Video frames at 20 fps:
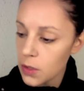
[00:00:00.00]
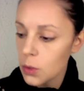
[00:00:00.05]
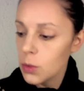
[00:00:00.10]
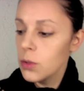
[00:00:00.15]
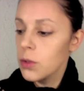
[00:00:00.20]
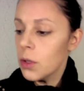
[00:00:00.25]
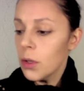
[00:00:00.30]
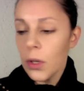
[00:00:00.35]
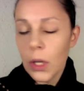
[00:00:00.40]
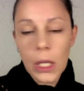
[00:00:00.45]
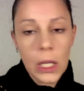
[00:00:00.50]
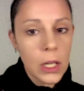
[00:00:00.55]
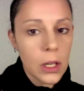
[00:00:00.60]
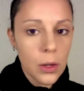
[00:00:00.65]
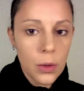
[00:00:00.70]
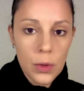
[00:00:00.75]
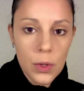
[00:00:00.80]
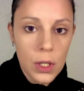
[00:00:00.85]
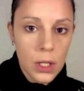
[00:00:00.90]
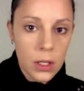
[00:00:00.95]
Also, you can
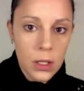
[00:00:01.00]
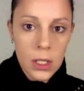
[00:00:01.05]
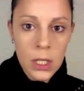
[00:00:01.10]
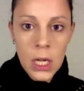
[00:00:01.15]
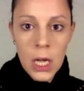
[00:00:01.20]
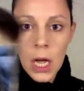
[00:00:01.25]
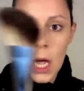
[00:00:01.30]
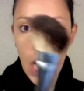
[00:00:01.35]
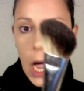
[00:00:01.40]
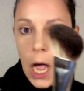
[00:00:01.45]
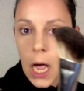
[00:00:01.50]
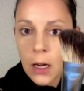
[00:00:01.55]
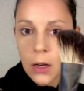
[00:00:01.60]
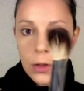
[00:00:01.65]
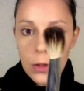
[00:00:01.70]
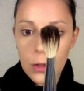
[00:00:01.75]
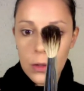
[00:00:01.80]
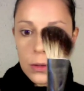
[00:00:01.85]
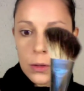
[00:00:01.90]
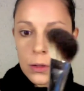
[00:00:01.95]
use this
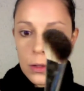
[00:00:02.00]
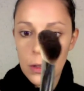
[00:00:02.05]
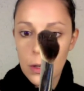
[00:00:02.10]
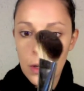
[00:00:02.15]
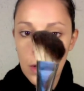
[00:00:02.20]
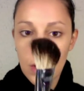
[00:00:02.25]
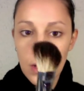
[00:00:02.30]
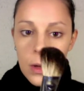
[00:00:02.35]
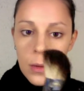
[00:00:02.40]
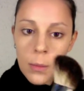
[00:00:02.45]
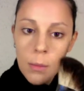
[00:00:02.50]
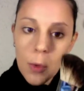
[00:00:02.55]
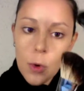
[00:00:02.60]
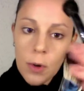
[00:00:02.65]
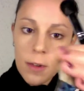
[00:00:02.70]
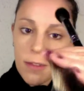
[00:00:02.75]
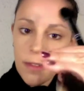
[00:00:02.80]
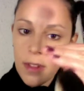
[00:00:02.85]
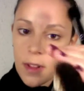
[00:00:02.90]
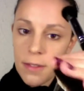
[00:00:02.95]
angle, more
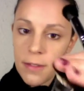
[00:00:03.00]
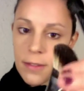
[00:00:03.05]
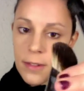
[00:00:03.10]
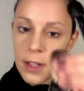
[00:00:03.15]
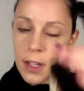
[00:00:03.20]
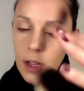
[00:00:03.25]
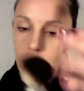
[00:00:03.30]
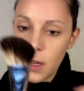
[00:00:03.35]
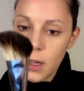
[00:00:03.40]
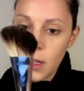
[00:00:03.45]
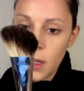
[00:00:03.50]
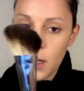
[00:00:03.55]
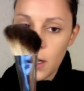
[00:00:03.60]
fluffy